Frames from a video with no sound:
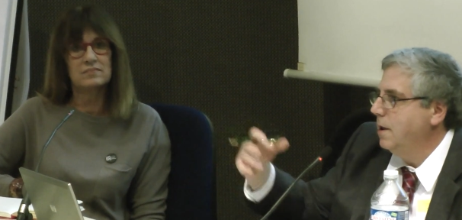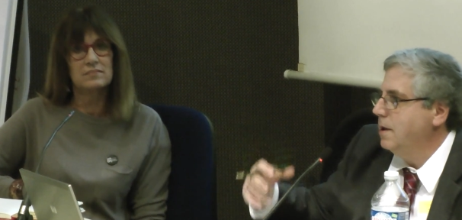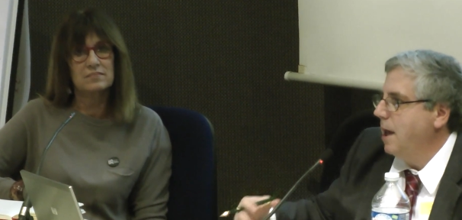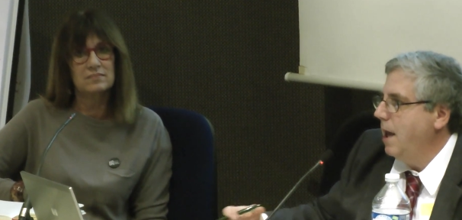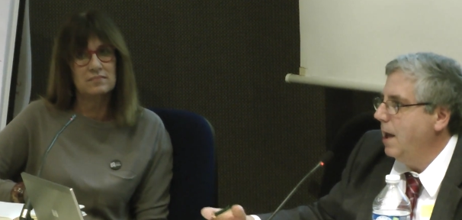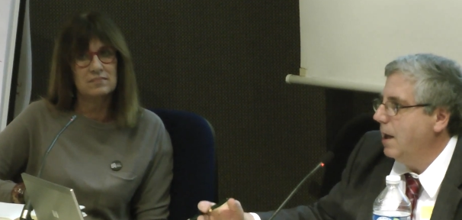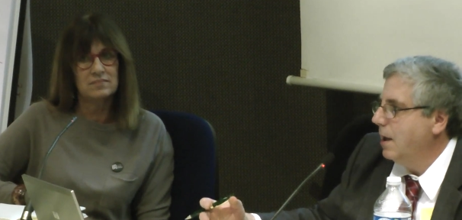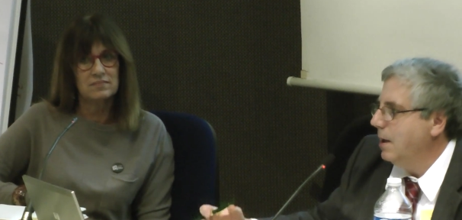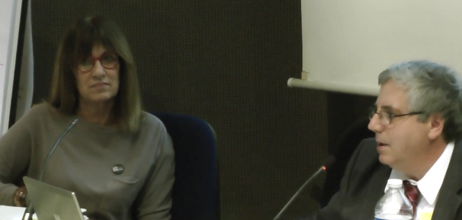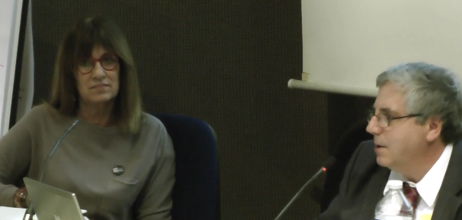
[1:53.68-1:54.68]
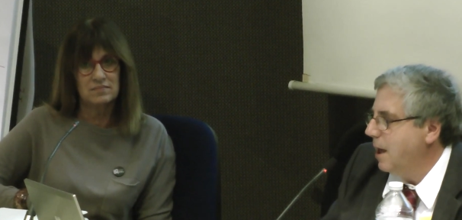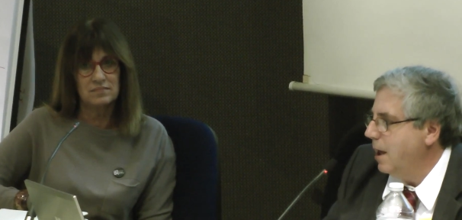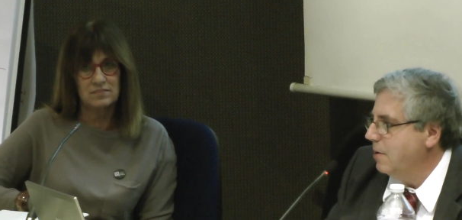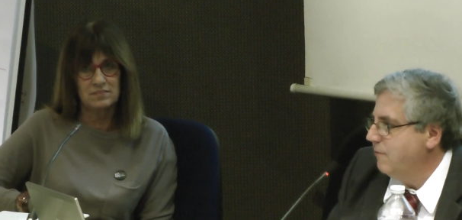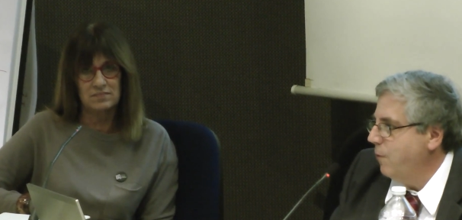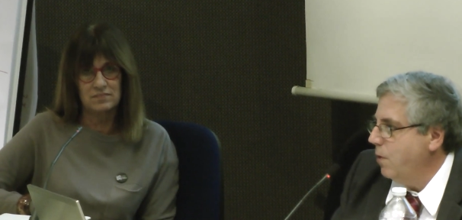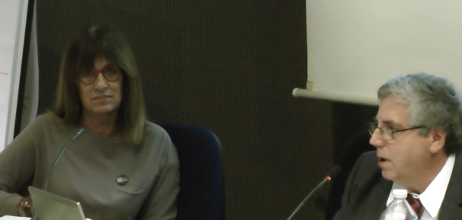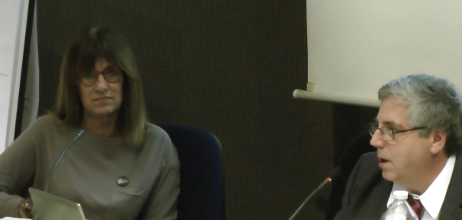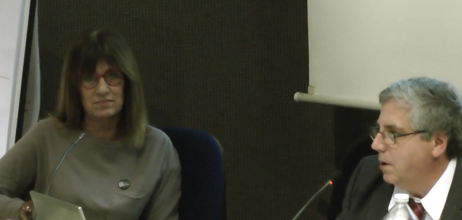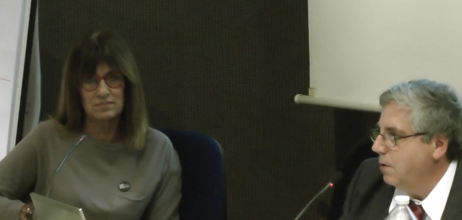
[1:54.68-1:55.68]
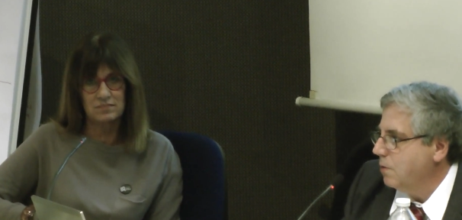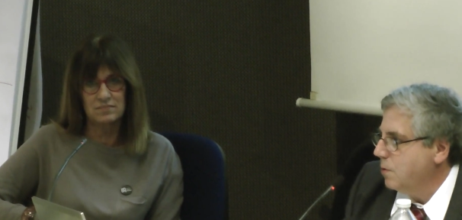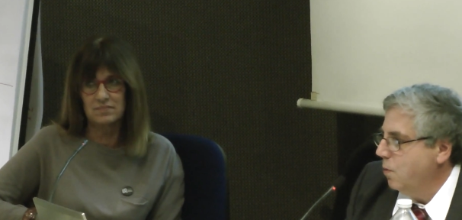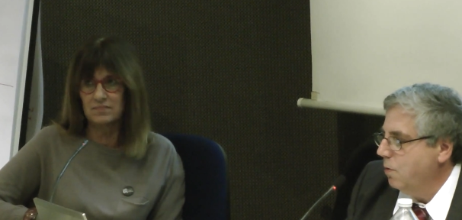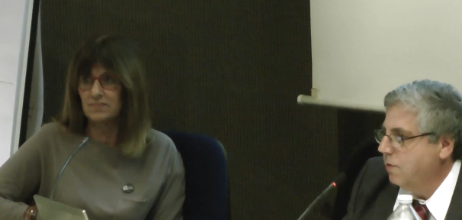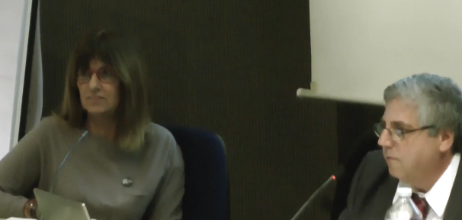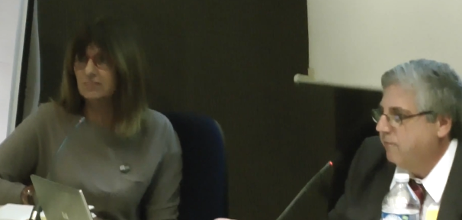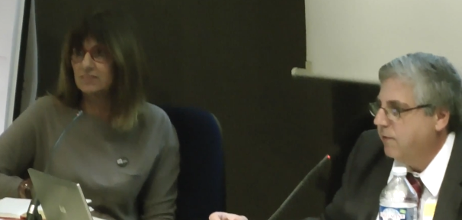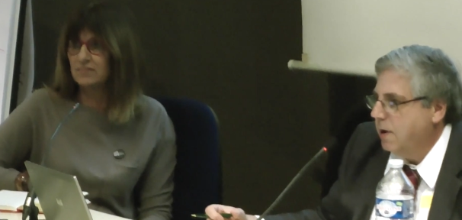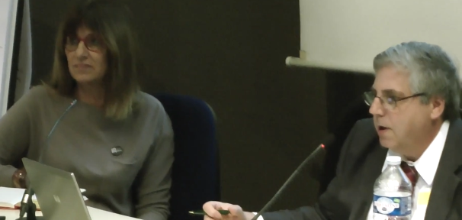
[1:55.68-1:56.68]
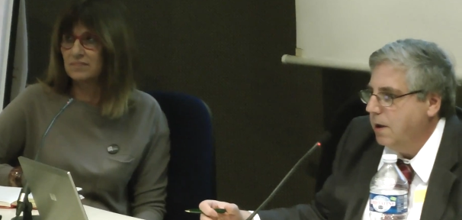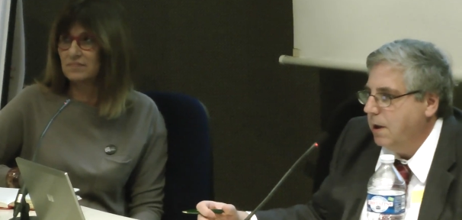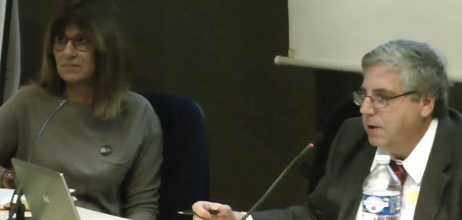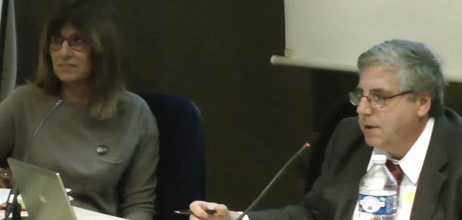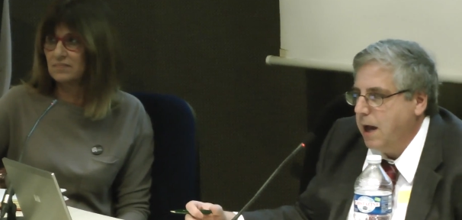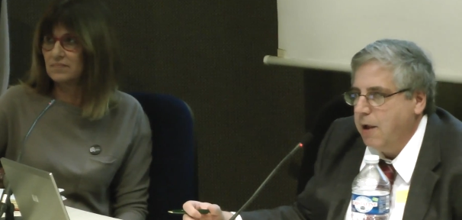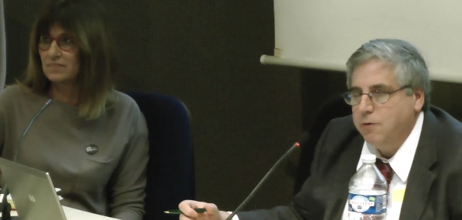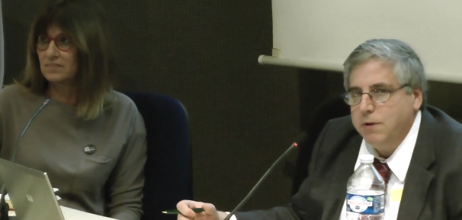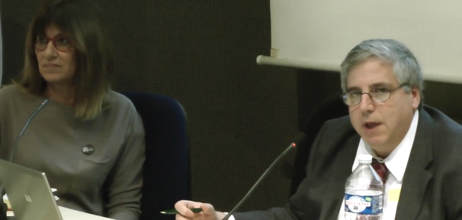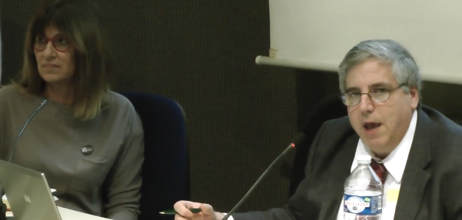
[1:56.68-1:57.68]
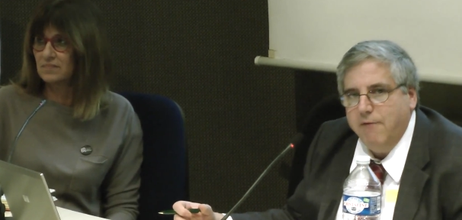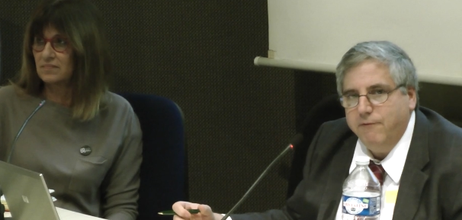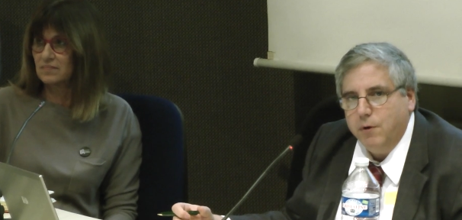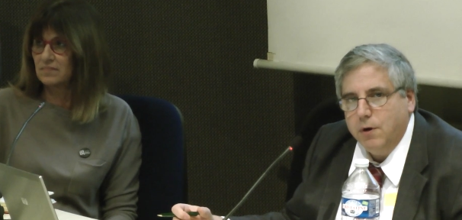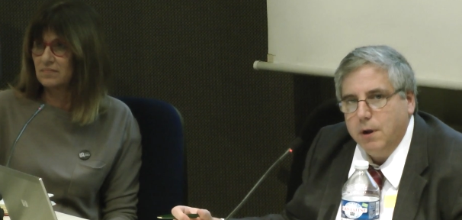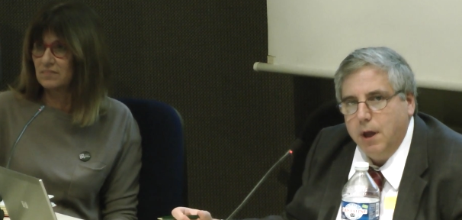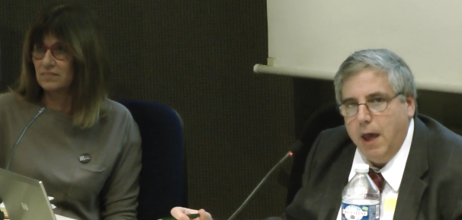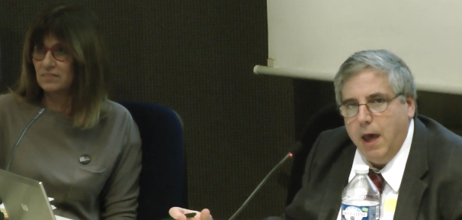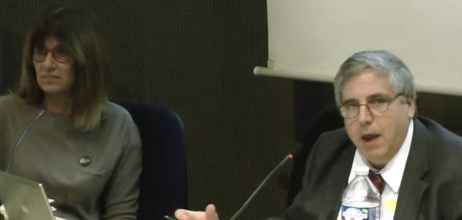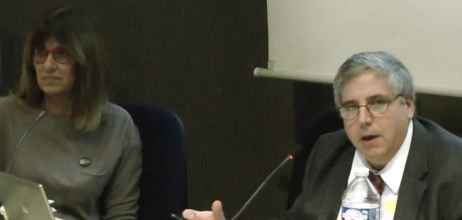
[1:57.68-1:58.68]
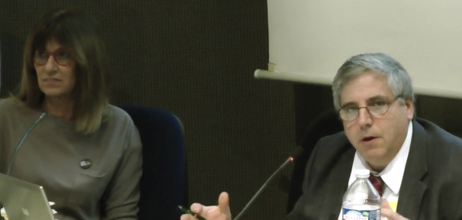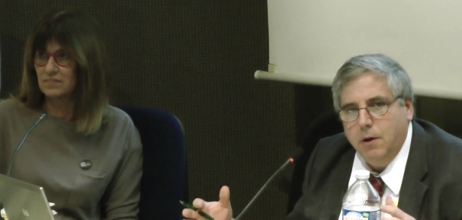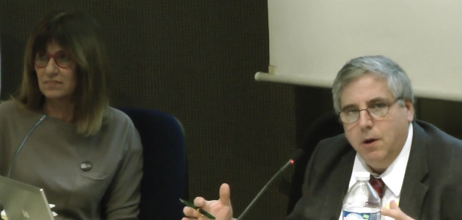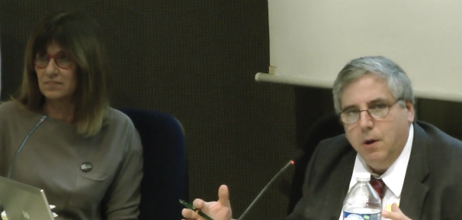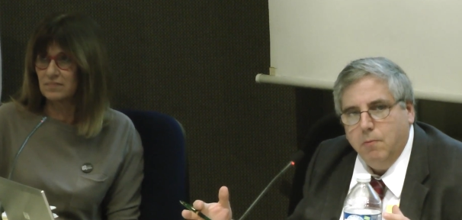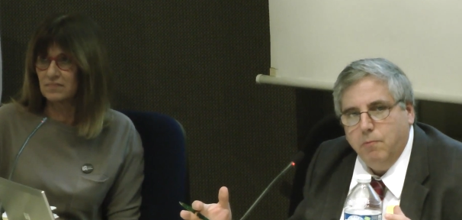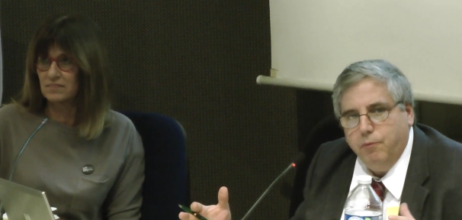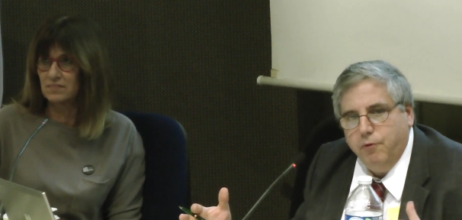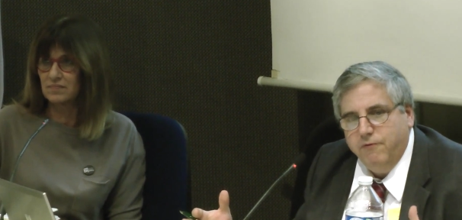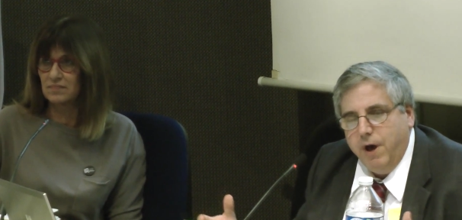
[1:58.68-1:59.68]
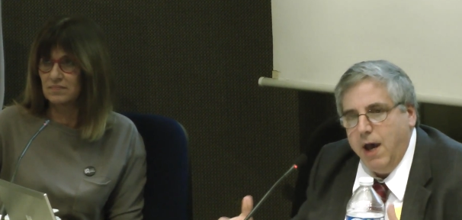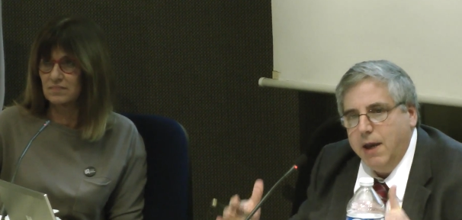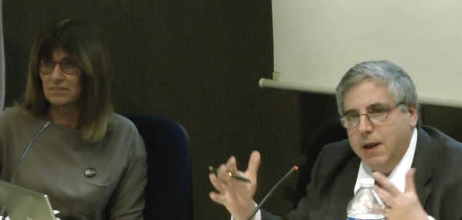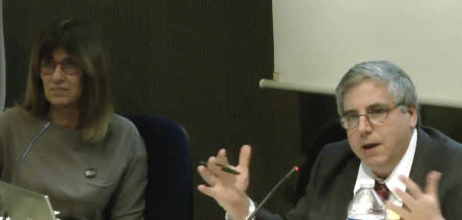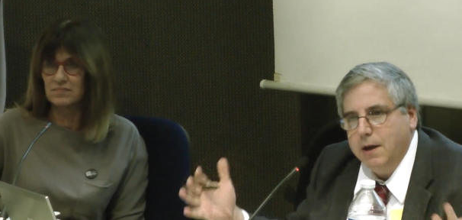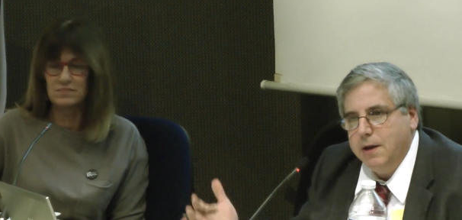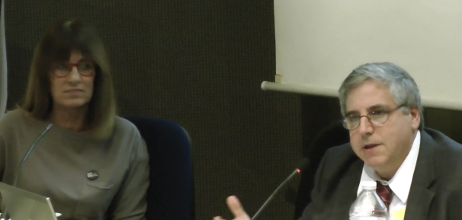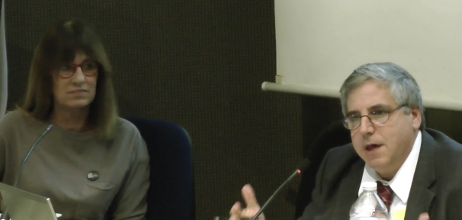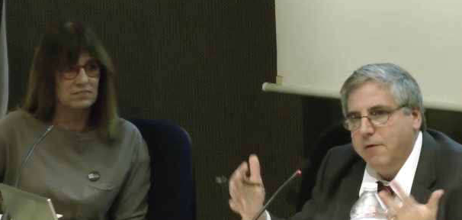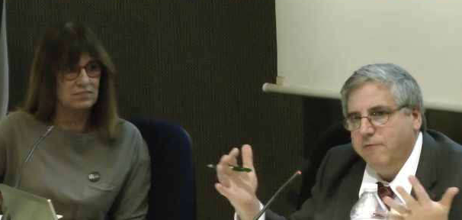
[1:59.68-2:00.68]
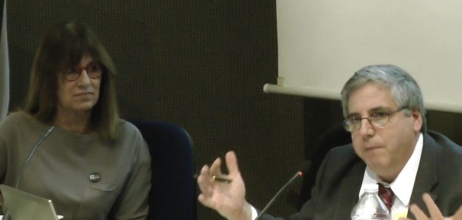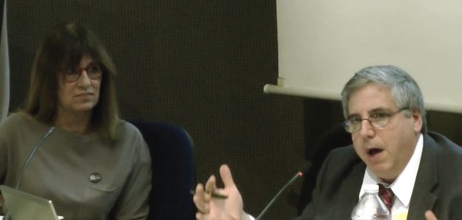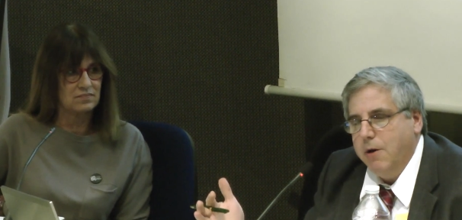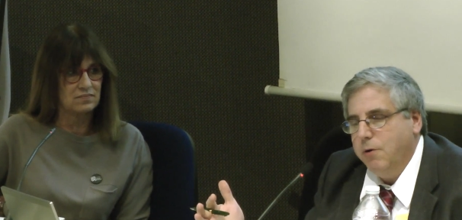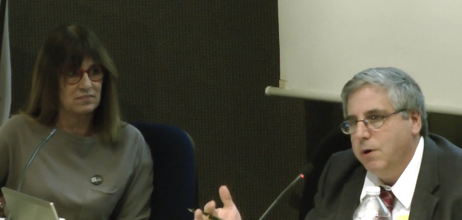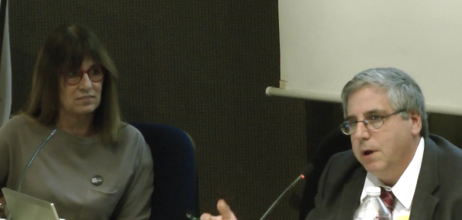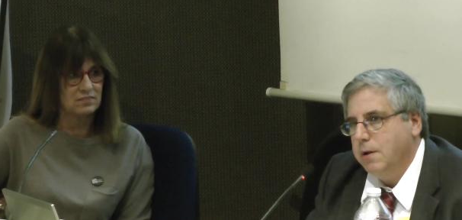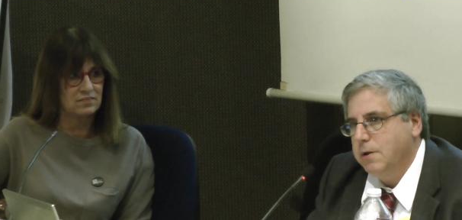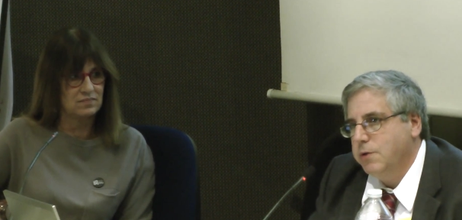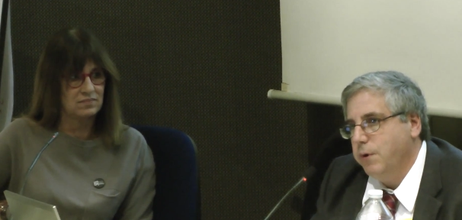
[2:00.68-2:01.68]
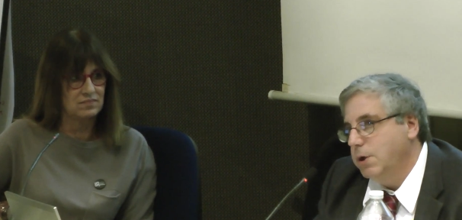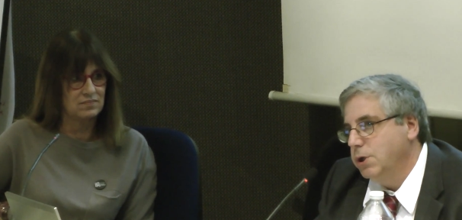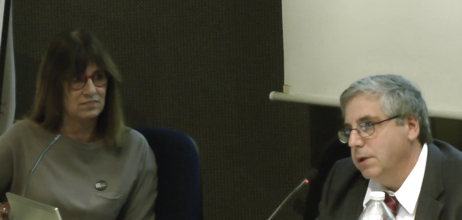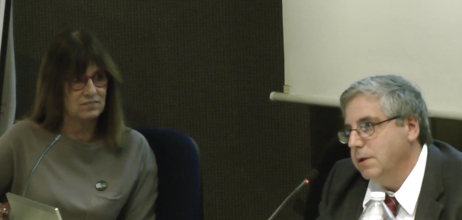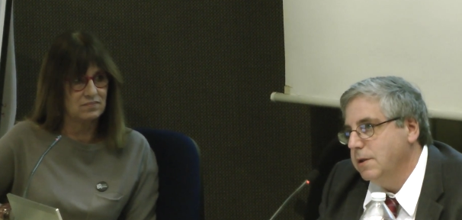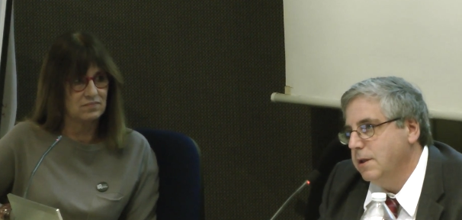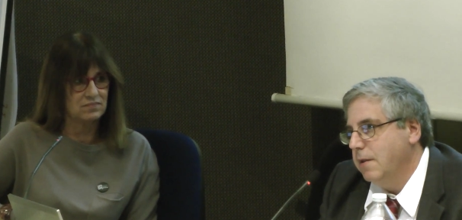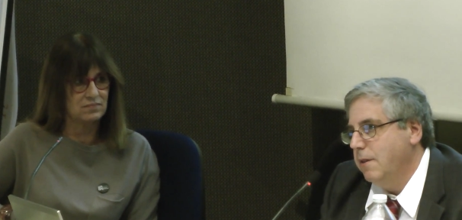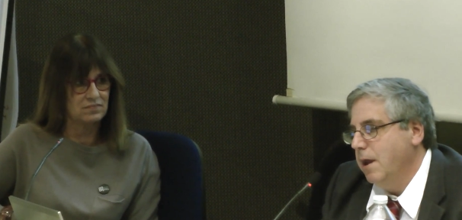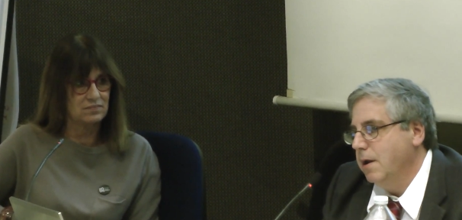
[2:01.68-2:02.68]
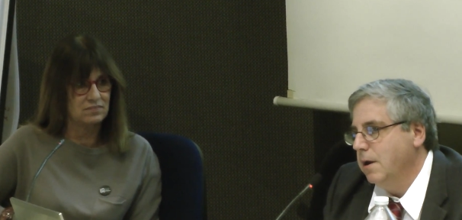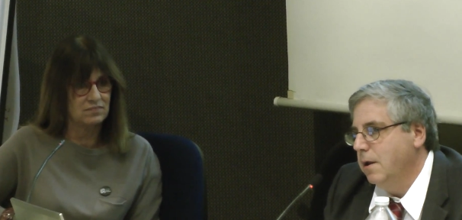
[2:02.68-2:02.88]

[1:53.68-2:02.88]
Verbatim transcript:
Speaker 1: to take, in his case, 40 years worth of scholarly effort and provide it in a set of modern illustrations that then